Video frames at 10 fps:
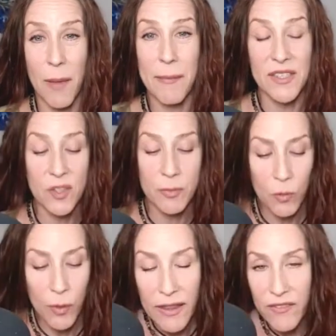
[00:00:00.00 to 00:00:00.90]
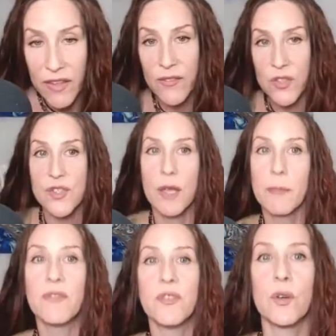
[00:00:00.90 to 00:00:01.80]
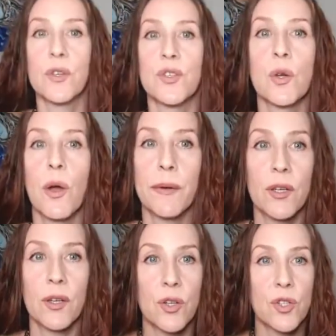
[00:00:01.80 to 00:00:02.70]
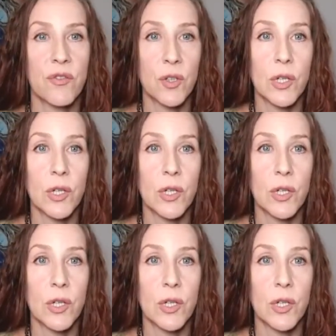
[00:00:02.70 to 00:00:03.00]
That may still be relevant for some of you, and so I would encourage you,